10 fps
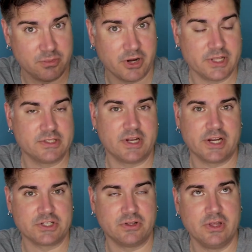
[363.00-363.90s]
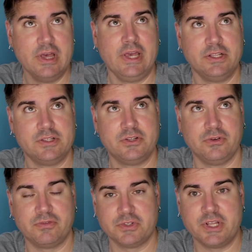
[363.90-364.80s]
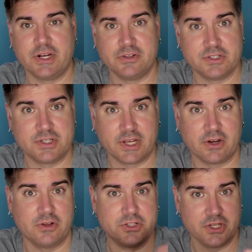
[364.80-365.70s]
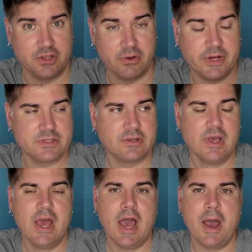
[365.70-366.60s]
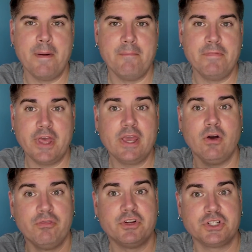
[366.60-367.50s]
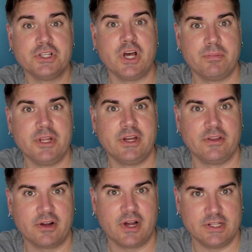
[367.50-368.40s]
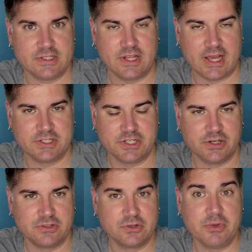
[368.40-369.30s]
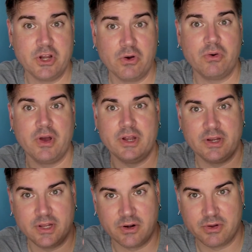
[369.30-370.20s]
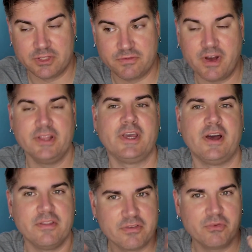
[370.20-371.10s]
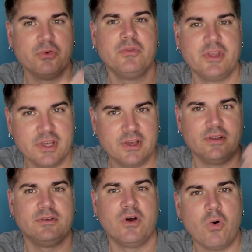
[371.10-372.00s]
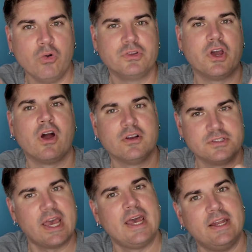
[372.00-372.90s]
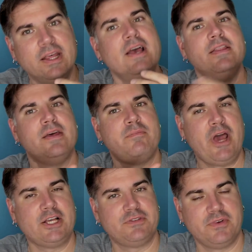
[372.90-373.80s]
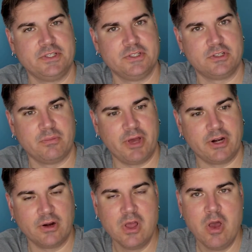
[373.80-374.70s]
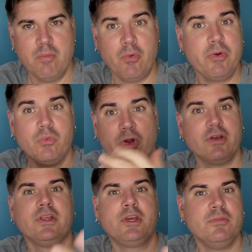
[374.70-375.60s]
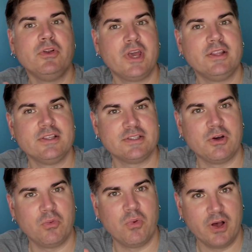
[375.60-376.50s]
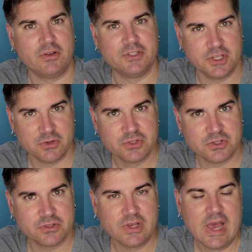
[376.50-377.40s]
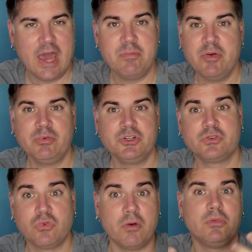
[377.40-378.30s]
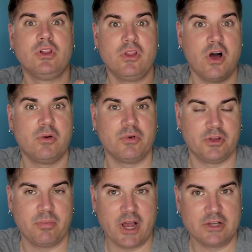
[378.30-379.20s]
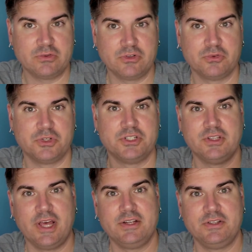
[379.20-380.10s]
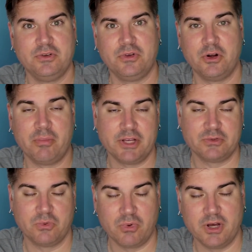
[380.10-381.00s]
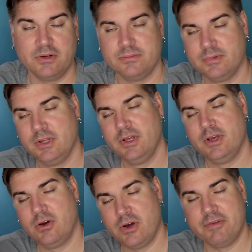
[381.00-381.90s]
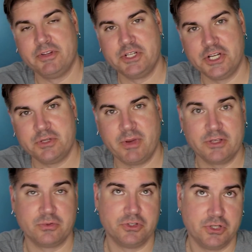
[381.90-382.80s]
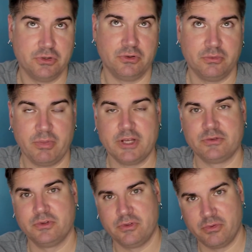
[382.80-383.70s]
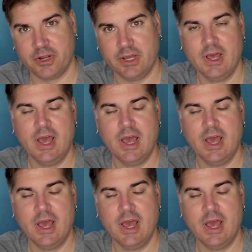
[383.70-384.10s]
body, it's the National Institute for Standards and Technology in the US, they officially updated their guidance last year. So we know, and you know, it's finally gotten through the old guard's head that passphrases are better. But we rarely communicate this out well to users, and people just grumble along with their passwords, which has led to, you know, password one, oh, I have to change it, password two, password three.